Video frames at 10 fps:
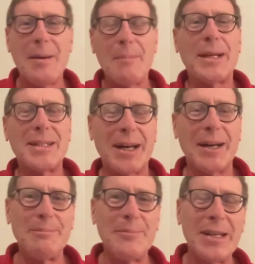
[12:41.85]
But
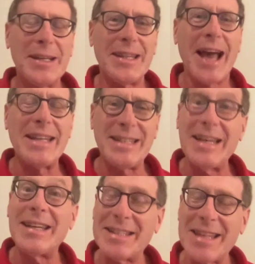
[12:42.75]
the
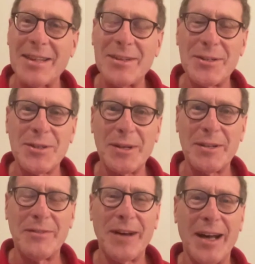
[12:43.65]
idea is that they're sort
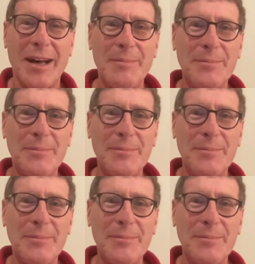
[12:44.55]
of